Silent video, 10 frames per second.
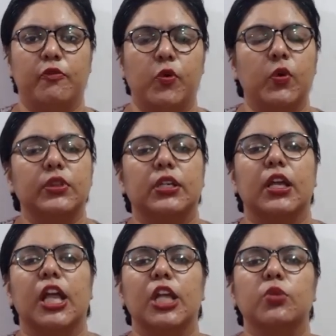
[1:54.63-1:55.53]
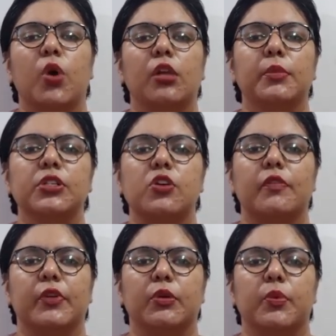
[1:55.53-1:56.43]
Fourth, involvement
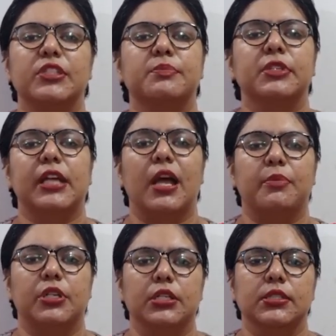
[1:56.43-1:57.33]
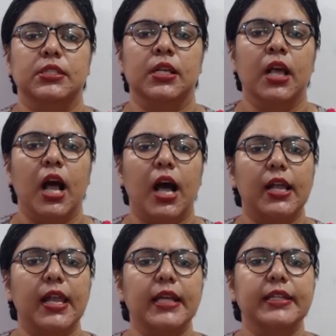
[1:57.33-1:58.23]
of investment capitals.
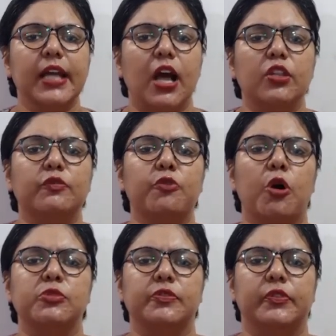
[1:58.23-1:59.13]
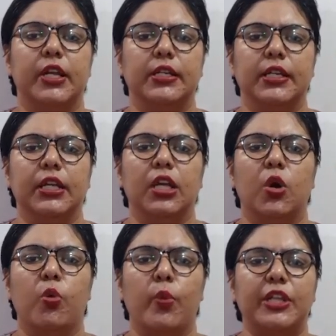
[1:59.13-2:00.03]
Unlike the other forms of lending,
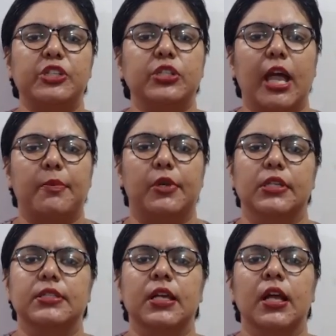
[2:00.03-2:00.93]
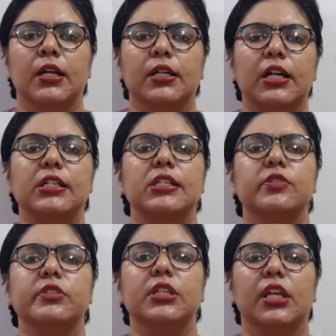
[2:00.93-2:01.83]
venture capitalists
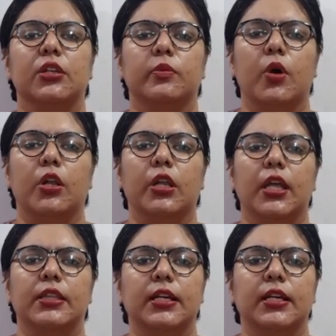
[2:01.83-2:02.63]
continuously involved in